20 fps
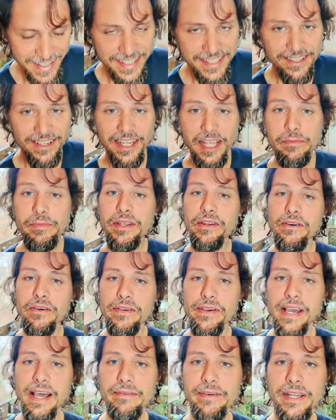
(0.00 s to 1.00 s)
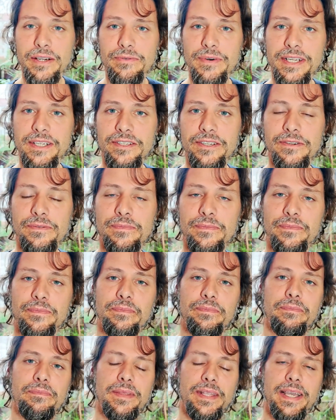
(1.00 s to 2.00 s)
So let me know if you have any question,
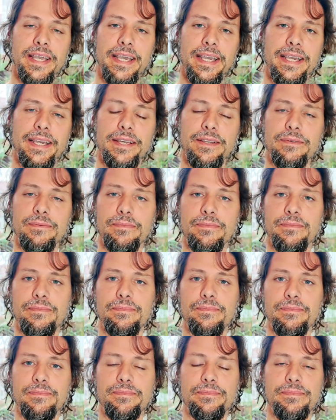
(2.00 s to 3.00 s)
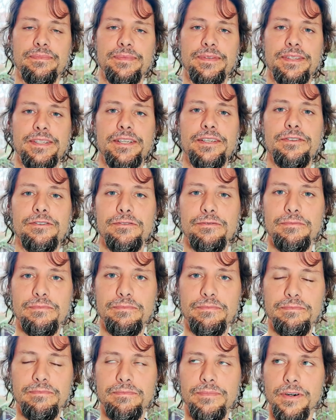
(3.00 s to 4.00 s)
and see you
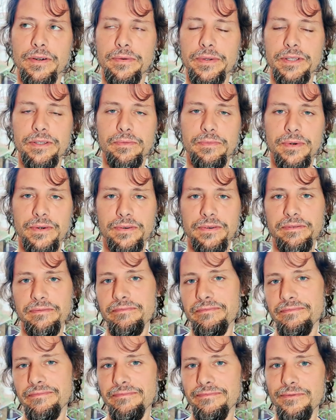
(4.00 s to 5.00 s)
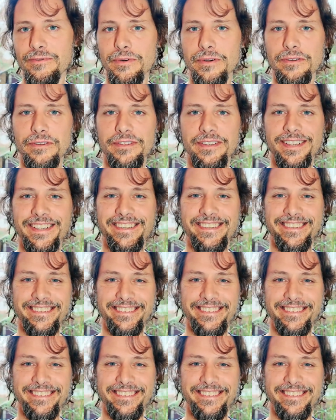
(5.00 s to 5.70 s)
probably tomorrow. We'll see.